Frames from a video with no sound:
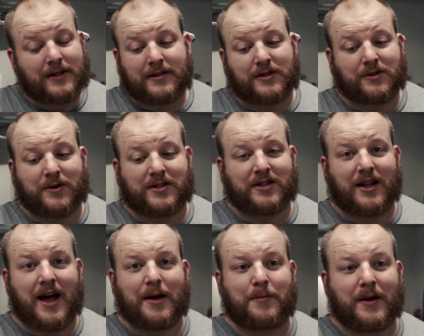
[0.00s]
It's just Crystal
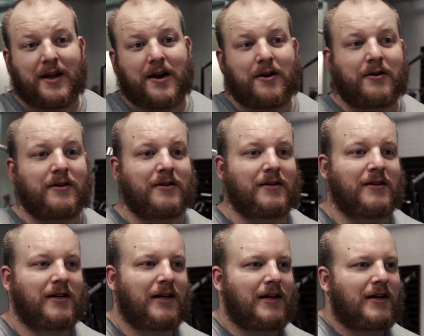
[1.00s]
Light, but you know,
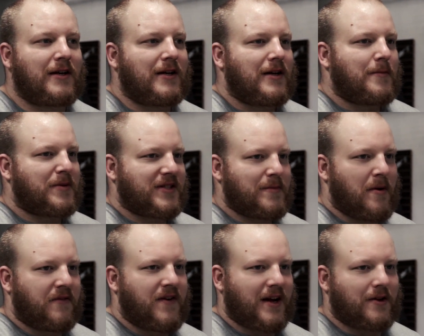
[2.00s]
placebo
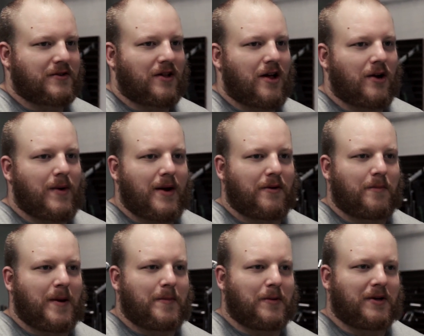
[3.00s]
effect goes a long way
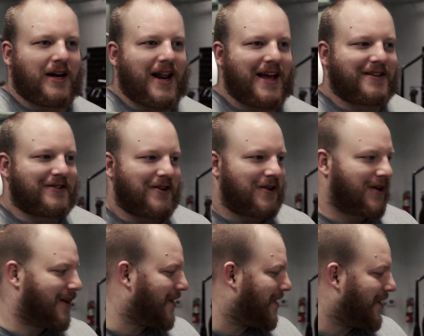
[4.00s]
with people today, so
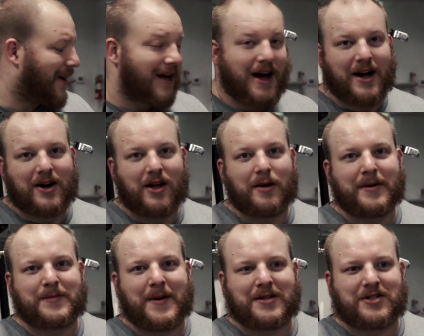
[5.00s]
I call it my
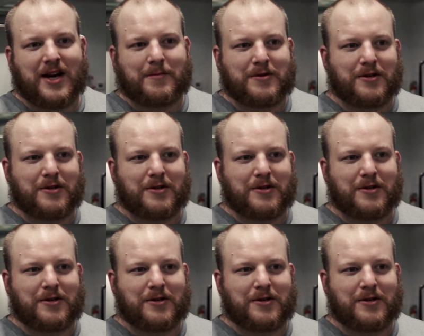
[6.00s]
Space Jam